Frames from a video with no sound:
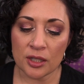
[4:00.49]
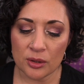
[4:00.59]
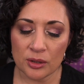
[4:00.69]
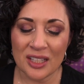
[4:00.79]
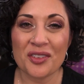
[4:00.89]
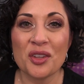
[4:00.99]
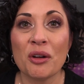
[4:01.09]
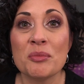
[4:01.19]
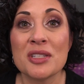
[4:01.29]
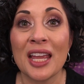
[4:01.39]
tone, even though
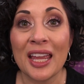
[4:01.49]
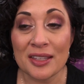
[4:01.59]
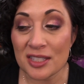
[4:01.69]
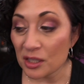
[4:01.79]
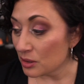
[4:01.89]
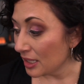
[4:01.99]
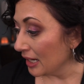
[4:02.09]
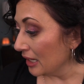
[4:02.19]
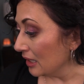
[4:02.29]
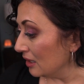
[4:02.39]
I'm still
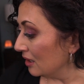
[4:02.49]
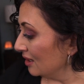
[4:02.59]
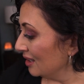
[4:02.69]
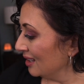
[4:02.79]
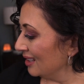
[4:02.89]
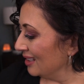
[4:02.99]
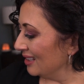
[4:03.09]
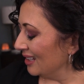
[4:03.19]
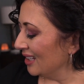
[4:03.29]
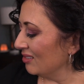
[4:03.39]
tan.
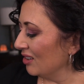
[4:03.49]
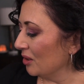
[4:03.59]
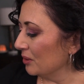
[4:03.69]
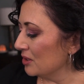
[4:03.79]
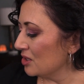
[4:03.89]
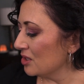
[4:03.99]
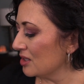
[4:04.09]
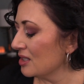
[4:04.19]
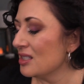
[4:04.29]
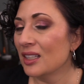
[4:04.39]
I don't know. It's
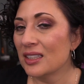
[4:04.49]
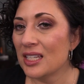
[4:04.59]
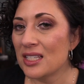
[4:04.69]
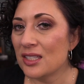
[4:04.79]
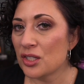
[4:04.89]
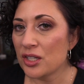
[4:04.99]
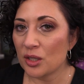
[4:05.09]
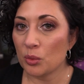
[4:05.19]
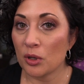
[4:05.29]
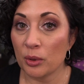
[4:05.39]
just, it's not the easiest shade
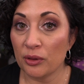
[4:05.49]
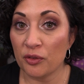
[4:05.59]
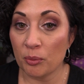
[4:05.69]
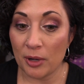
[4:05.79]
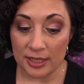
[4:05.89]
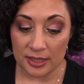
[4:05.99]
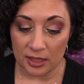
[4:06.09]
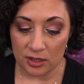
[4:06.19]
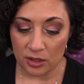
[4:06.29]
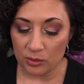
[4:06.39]
to work with for my
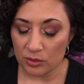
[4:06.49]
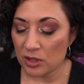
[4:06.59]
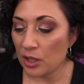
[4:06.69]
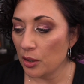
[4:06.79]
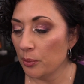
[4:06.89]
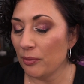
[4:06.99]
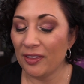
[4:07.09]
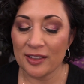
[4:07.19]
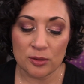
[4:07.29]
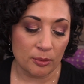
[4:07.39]
skin tone. So I
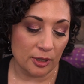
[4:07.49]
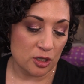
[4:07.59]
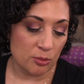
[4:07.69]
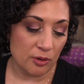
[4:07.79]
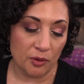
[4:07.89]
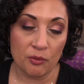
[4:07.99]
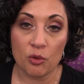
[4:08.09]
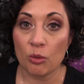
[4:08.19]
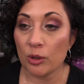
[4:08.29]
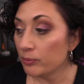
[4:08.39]
think that's what I'm going to do moving
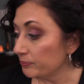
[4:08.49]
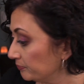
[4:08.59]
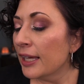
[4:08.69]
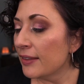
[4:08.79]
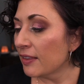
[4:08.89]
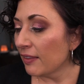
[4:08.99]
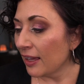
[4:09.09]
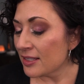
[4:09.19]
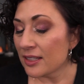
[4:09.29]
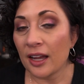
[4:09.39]
forward. And the
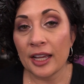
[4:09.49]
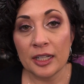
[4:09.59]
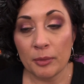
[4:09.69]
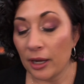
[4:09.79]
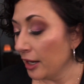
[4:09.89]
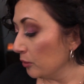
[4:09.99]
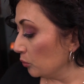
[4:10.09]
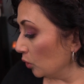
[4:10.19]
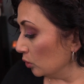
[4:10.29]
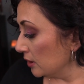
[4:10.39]
last item I
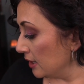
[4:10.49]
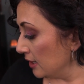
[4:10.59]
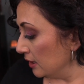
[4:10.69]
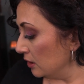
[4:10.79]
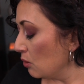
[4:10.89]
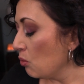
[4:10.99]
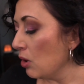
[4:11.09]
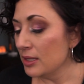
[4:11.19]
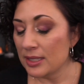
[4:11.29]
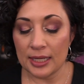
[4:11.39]
rolled in
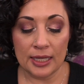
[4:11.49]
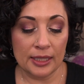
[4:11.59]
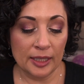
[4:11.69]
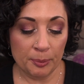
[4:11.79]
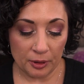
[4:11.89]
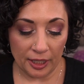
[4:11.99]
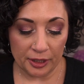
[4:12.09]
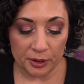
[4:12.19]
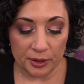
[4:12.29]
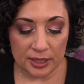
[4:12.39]
was a lip
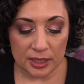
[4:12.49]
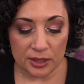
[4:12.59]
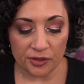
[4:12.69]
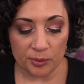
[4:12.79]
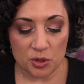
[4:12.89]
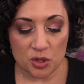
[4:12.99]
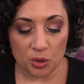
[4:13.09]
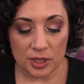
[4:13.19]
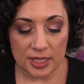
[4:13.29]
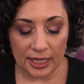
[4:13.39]
liner. This is from
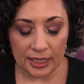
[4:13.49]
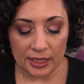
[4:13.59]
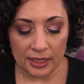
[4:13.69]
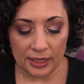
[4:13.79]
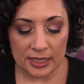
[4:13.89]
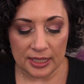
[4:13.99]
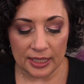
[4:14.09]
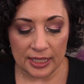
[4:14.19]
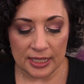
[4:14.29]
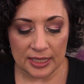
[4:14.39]
Jordana. It's
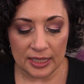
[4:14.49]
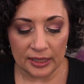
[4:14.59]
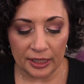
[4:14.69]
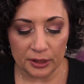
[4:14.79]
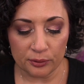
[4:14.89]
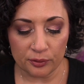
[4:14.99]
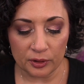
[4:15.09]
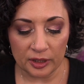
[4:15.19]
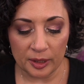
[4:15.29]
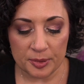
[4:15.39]
the Easy Liner for
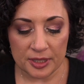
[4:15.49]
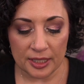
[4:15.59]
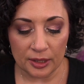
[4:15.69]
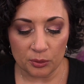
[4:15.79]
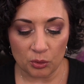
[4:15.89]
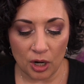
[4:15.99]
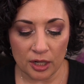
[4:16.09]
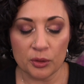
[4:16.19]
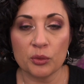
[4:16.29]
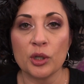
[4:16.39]
Lips in
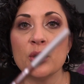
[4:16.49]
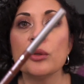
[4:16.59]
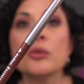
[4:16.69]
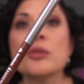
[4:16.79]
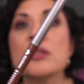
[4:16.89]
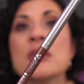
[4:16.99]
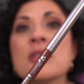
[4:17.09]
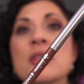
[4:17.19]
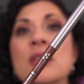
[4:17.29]
Rockin Rose.